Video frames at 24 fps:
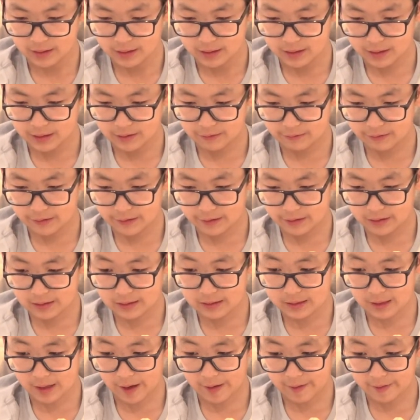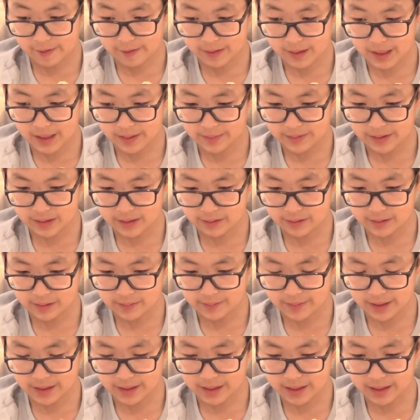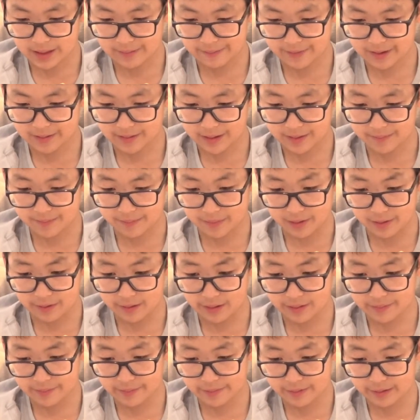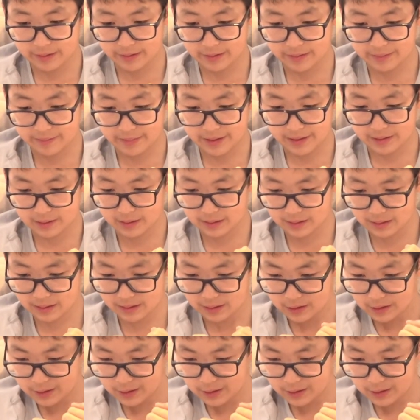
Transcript: And you will hear and say, And now behold, the men Ammon and Moab and Mount